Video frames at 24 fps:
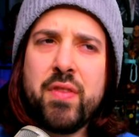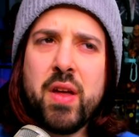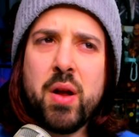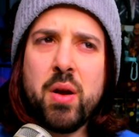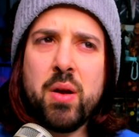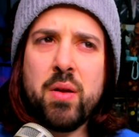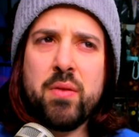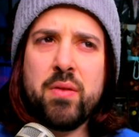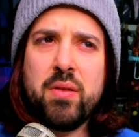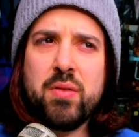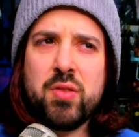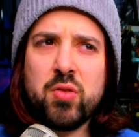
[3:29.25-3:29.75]

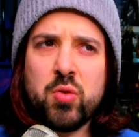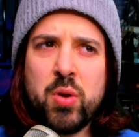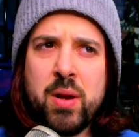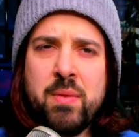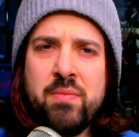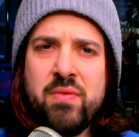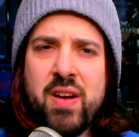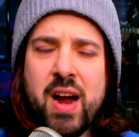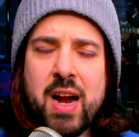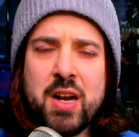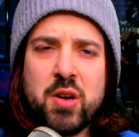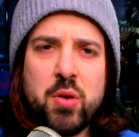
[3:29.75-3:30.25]
there, the Scream
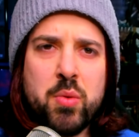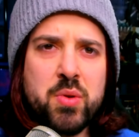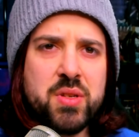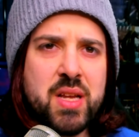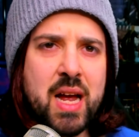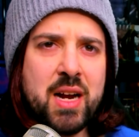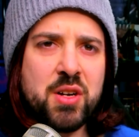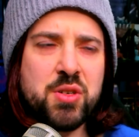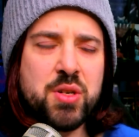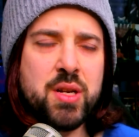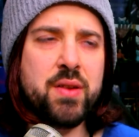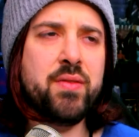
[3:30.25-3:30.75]
Factory was
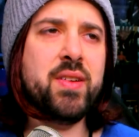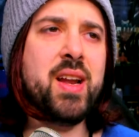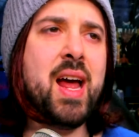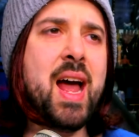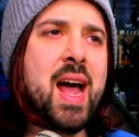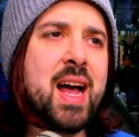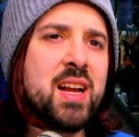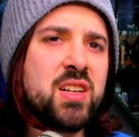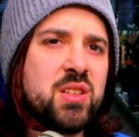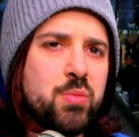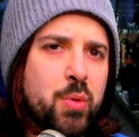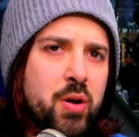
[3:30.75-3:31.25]
actually even
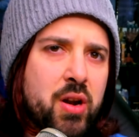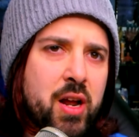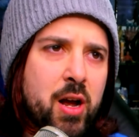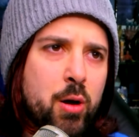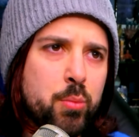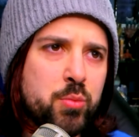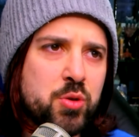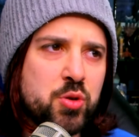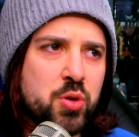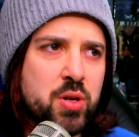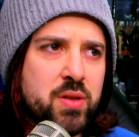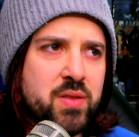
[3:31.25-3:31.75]
asked about
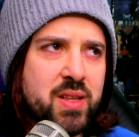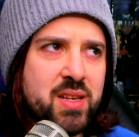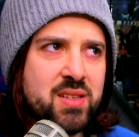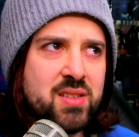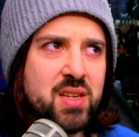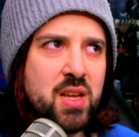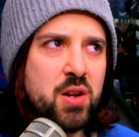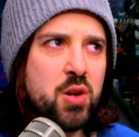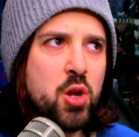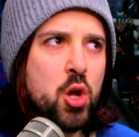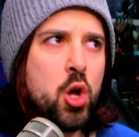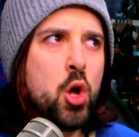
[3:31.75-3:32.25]
Elm Street, and they
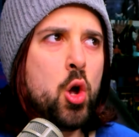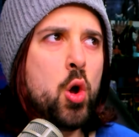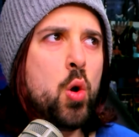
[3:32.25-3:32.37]
said